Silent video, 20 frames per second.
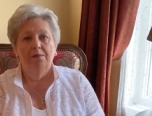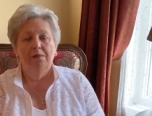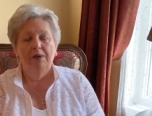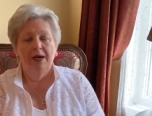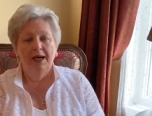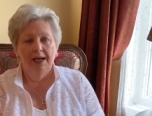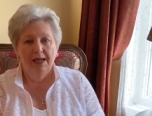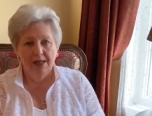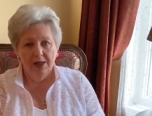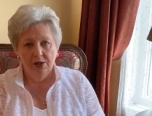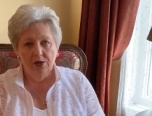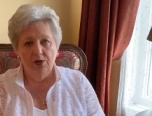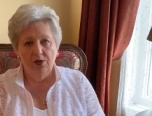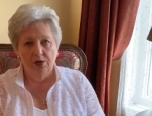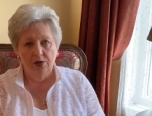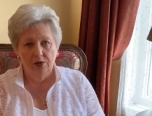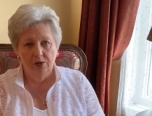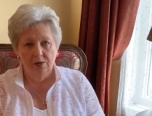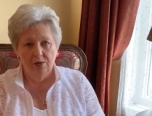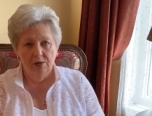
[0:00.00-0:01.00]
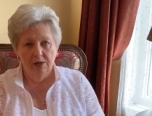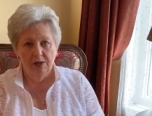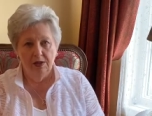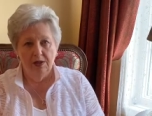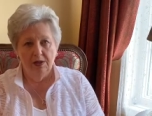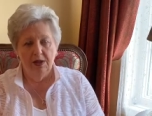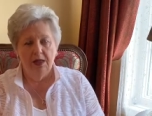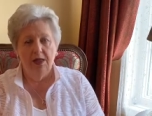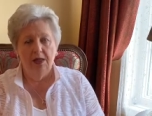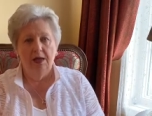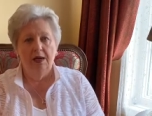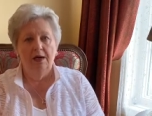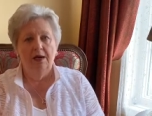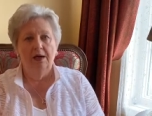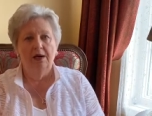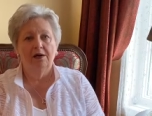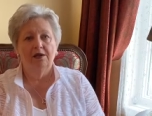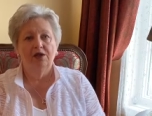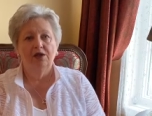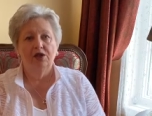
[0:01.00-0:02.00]
Pendulums
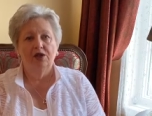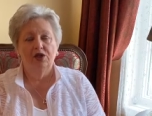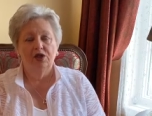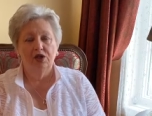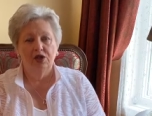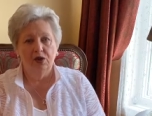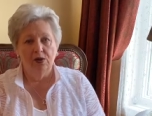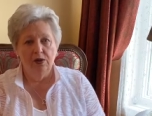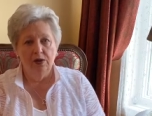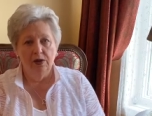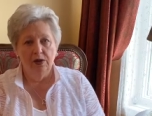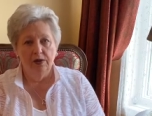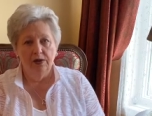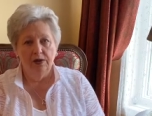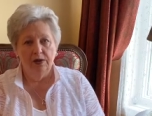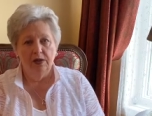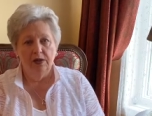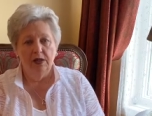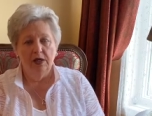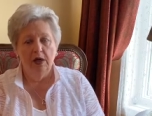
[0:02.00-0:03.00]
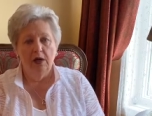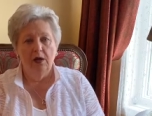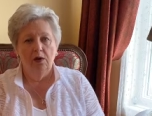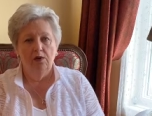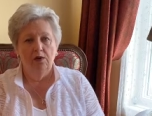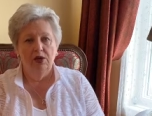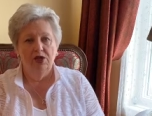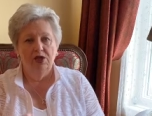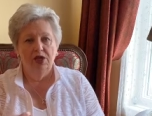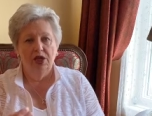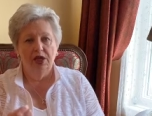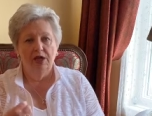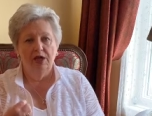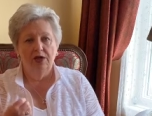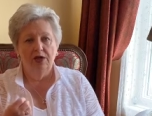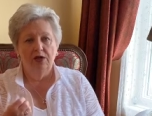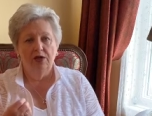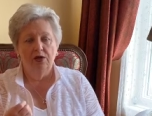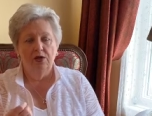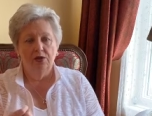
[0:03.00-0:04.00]
are the tools which
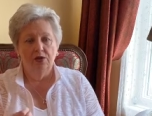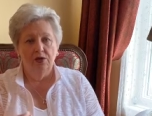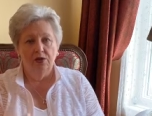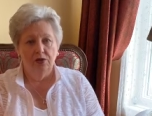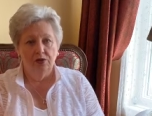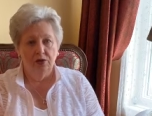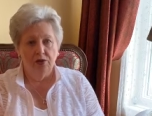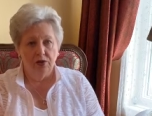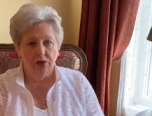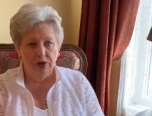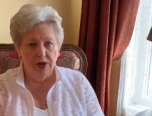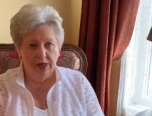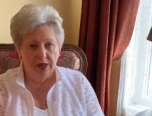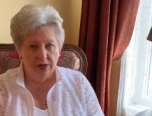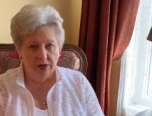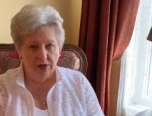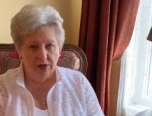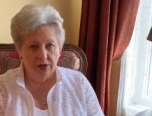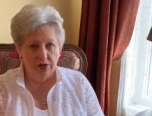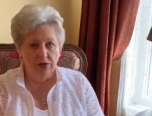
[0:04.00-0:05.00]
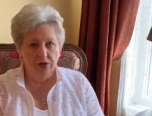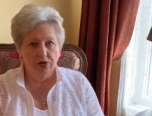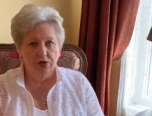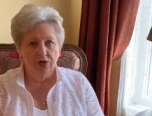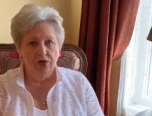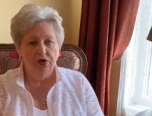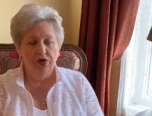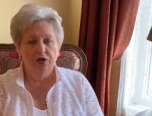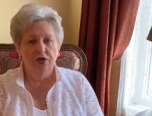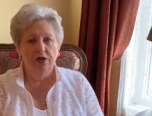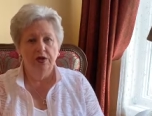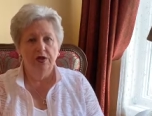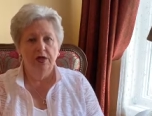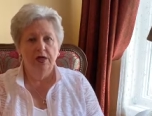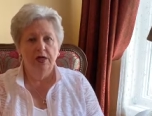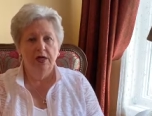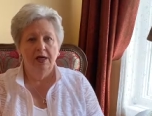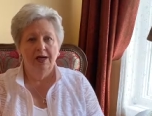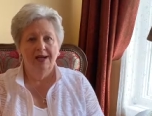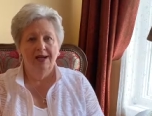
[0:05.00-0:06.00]
can do research
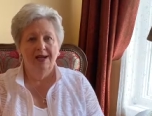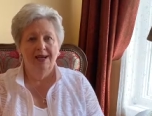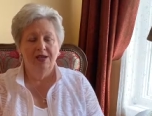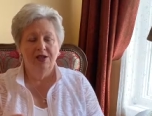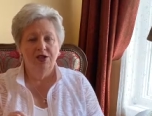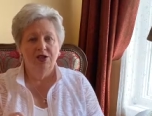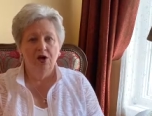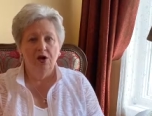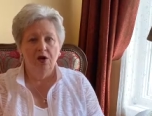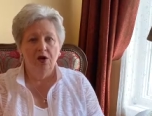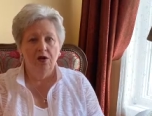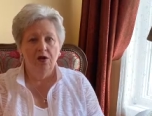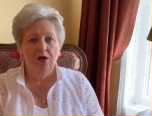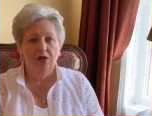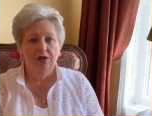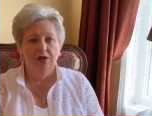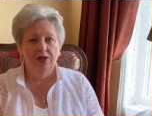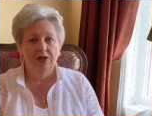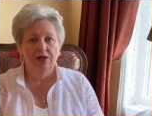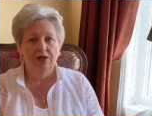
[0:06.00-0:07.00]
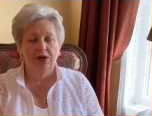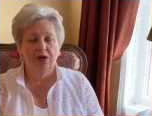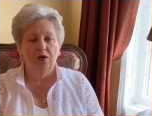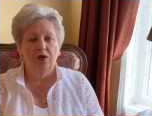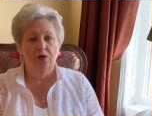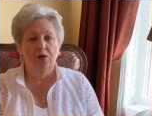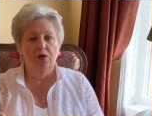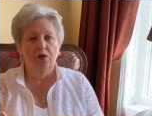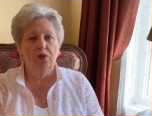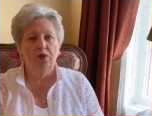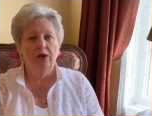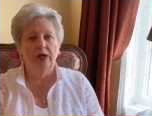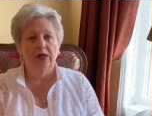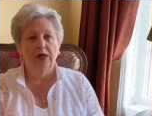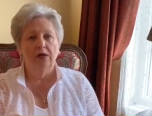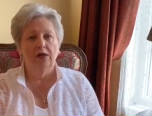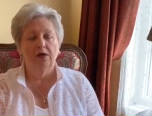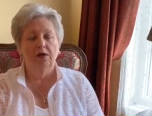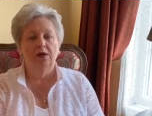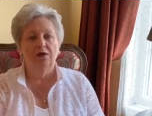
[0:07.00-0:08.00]
and also
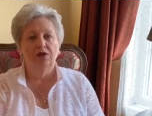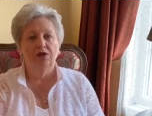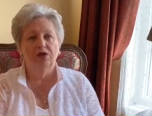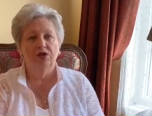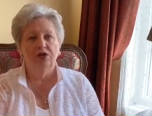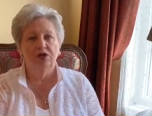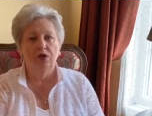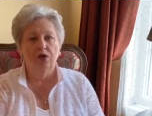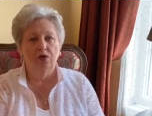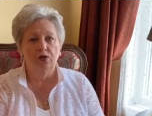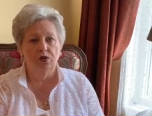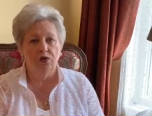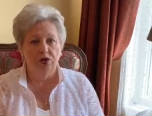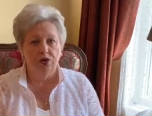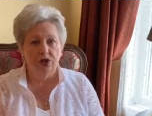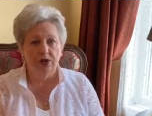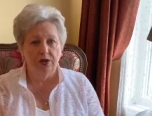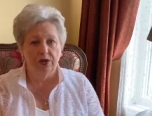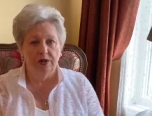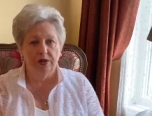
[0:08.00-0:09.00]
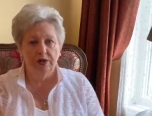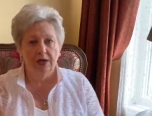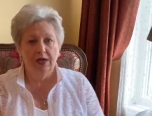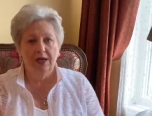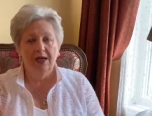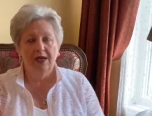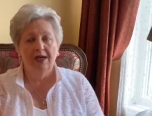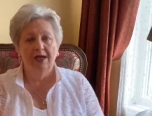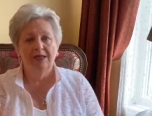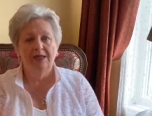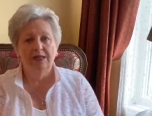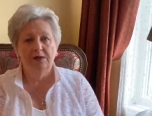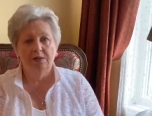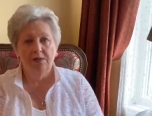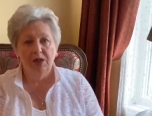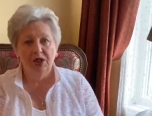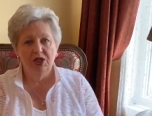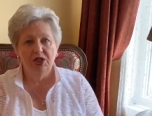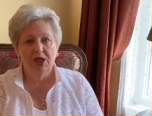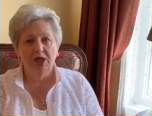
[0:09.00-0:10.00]
work on solutions,
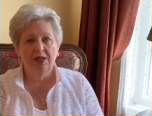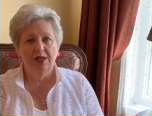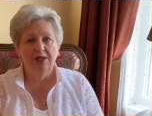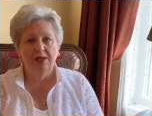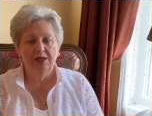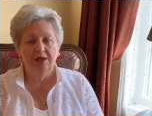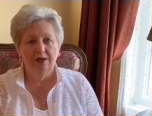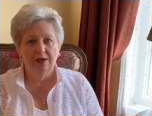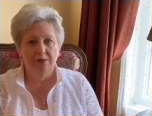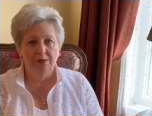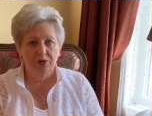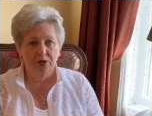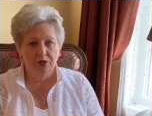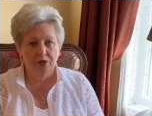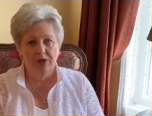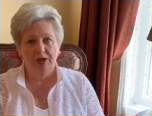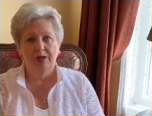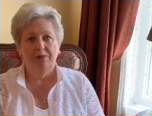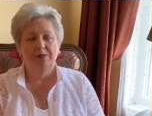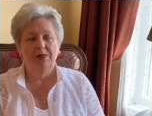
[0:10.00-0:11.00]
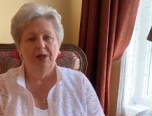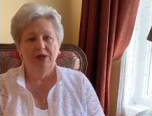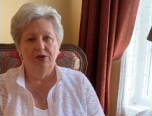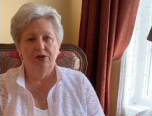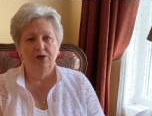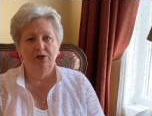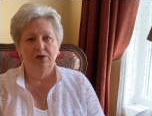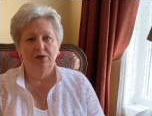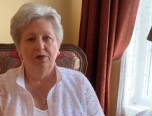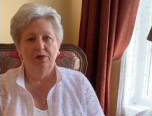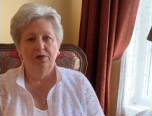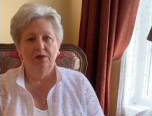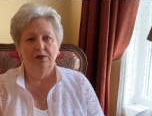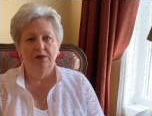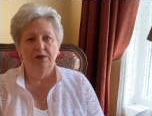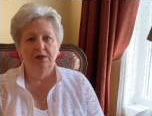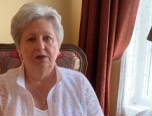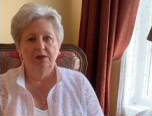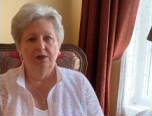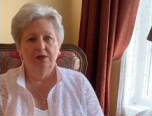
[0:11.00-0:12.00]
especially therapeutic
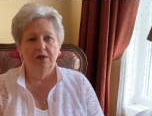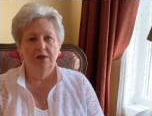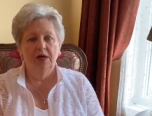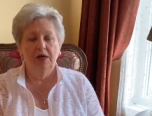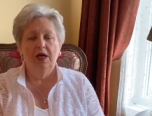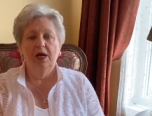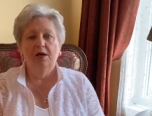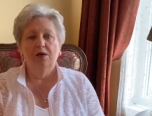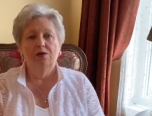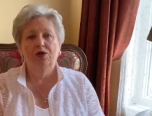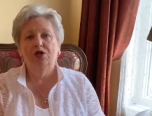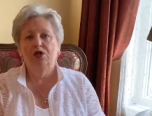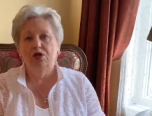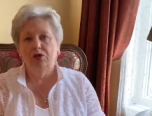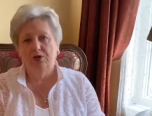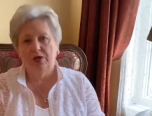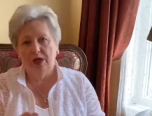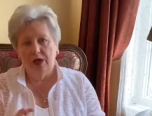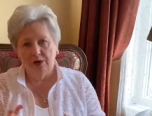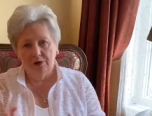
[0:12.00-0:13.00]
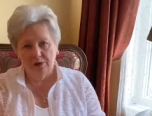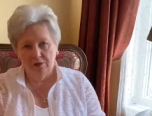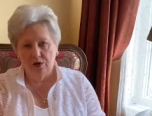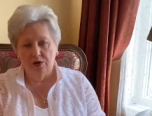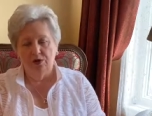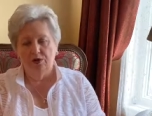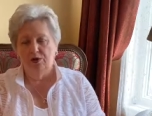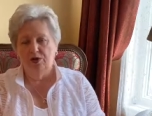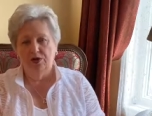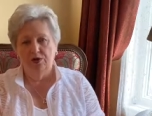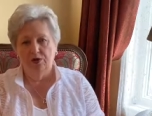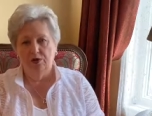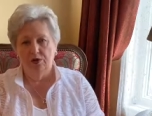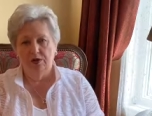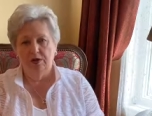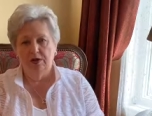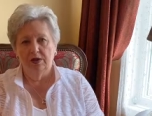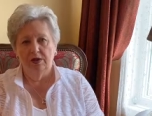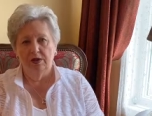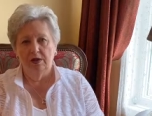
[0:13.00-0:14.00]
pendulums, which you can of course
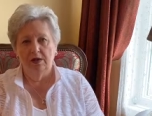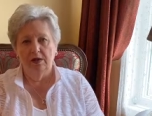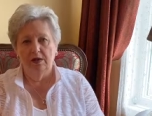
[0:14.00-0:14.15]
use